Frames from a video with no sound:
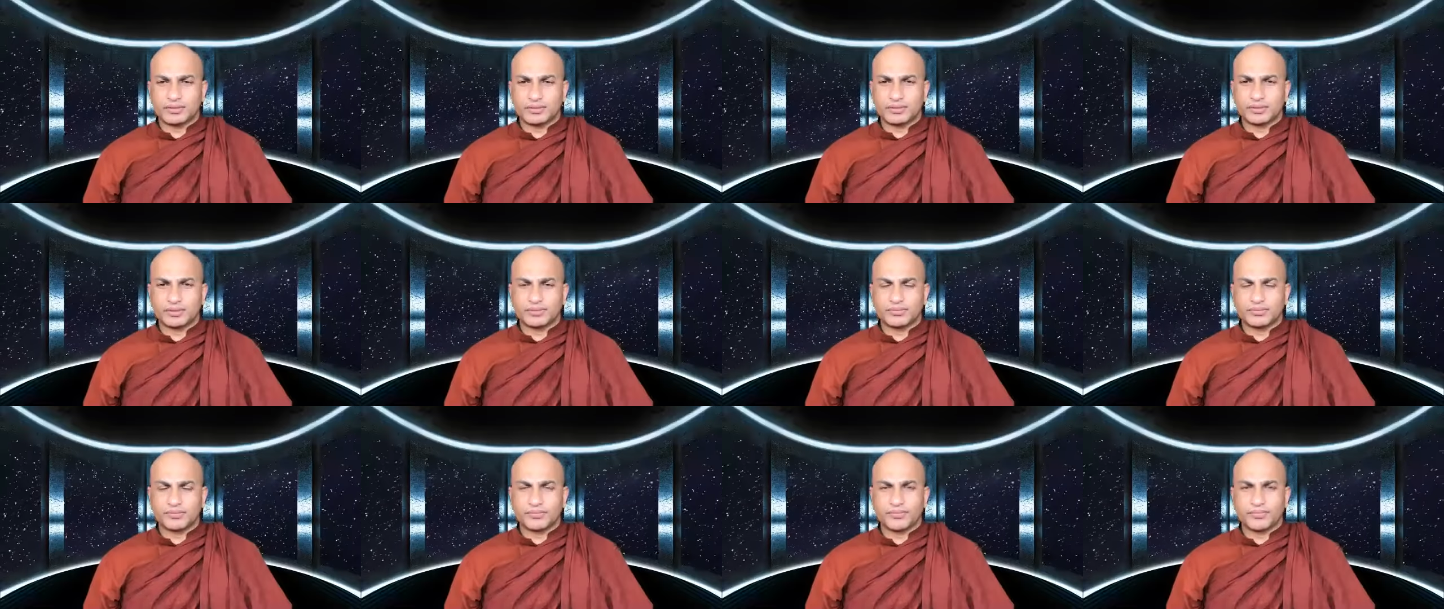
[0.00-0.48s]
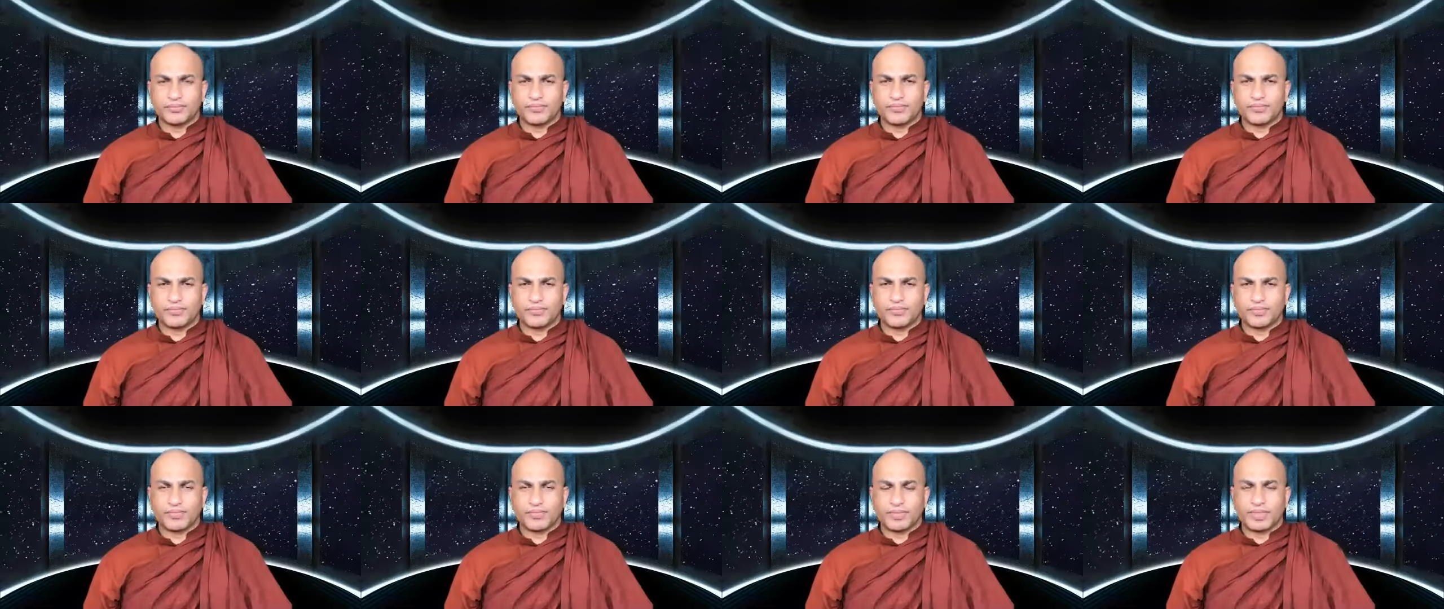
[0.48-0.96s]

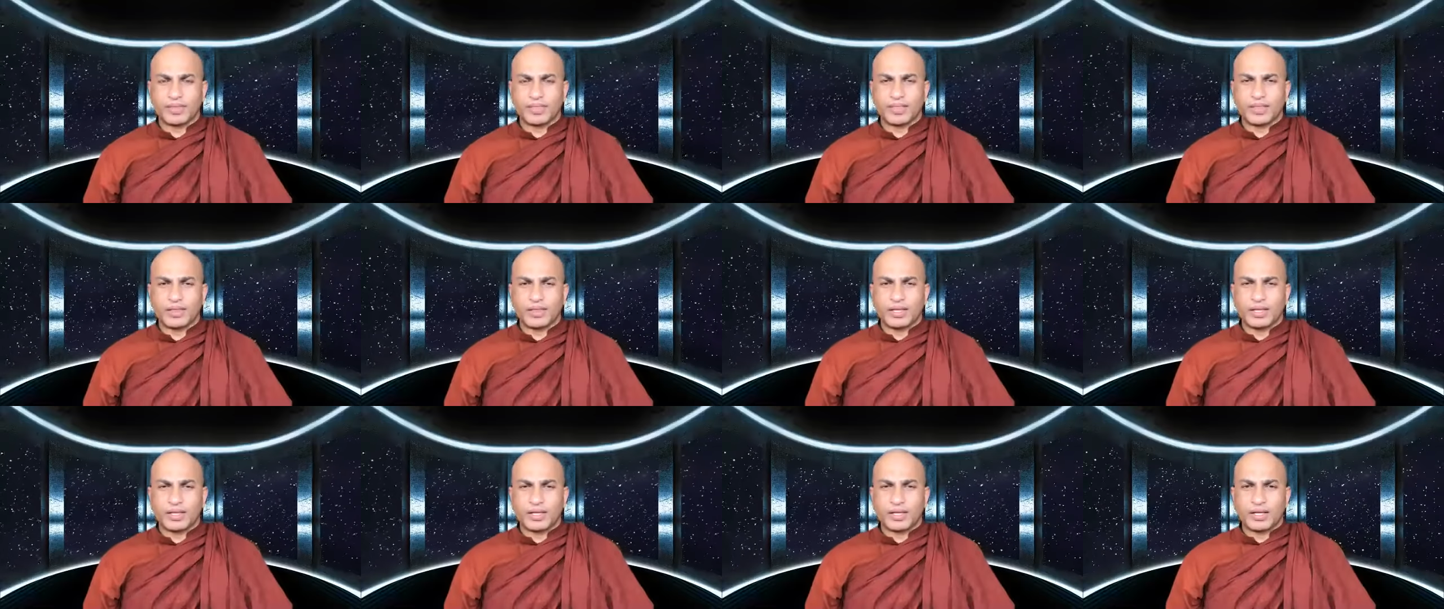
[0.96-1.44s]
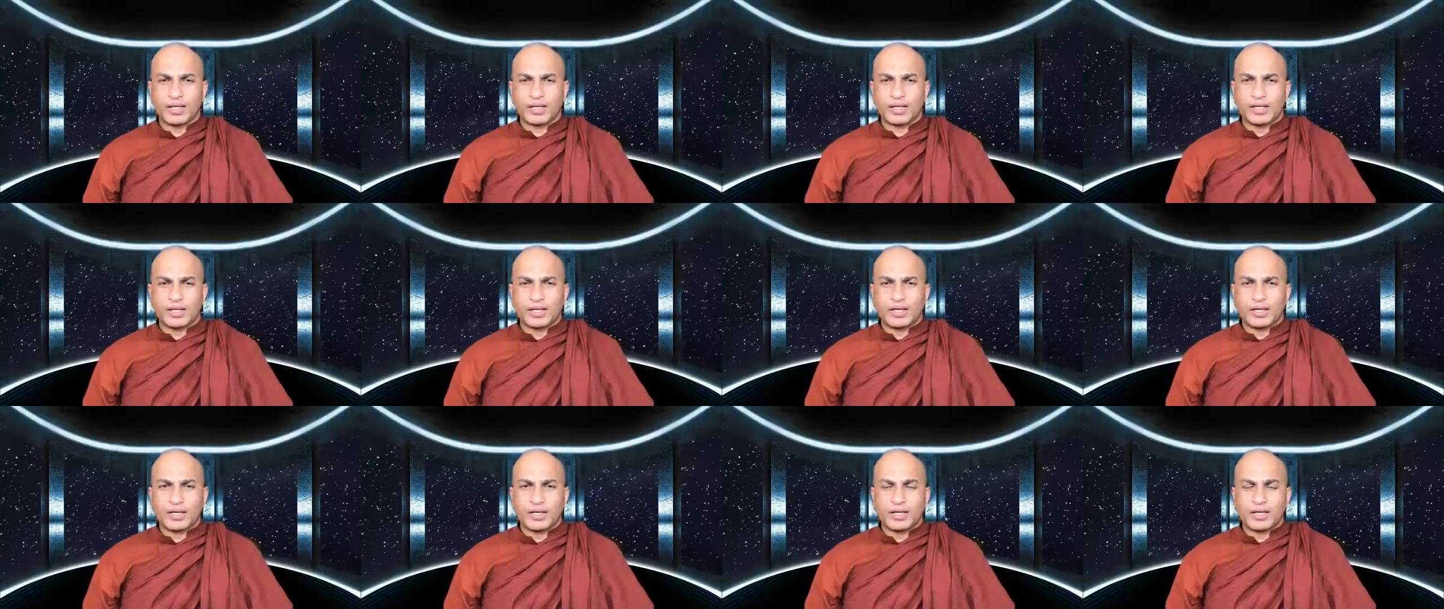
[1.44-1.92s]

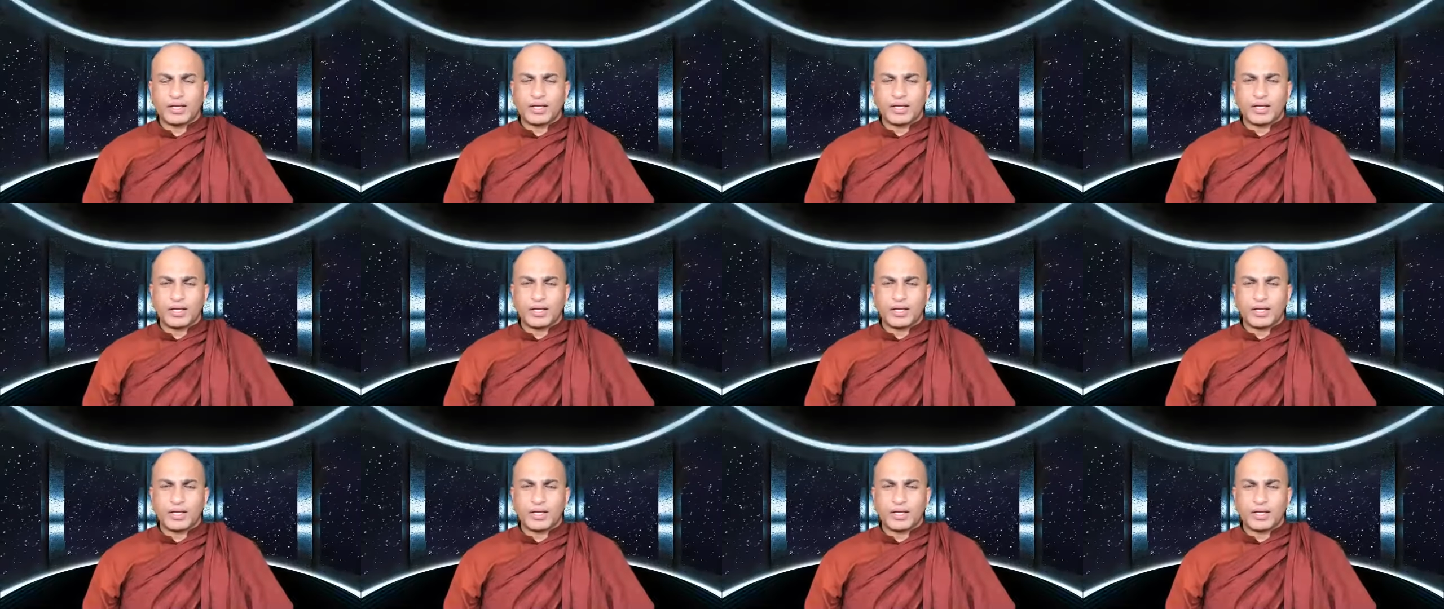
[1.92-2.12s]
No one is speaking in this clip.